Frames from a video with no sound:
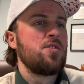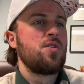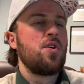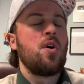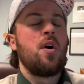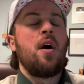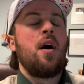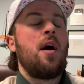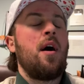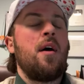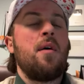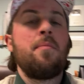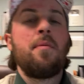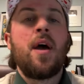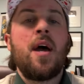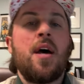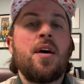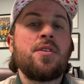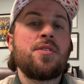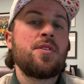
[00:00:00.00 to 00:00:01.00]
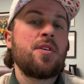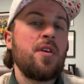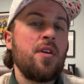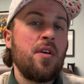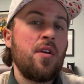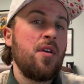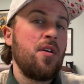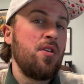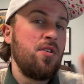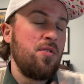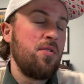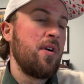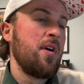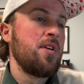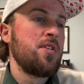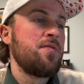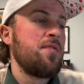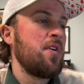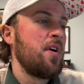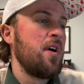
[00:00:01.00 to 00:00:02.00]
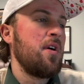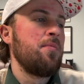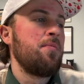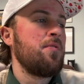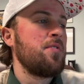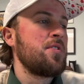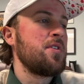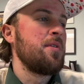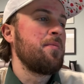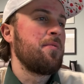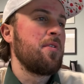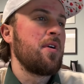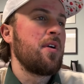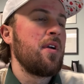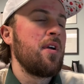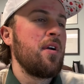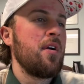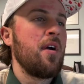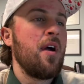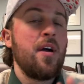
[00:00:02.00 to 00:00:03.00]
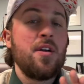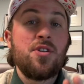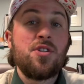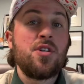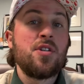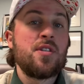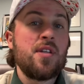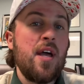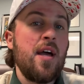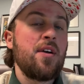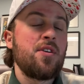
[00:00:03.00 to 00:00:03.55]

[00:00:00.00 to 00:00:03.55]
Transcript: So I'm asking you guys for help or something here. I just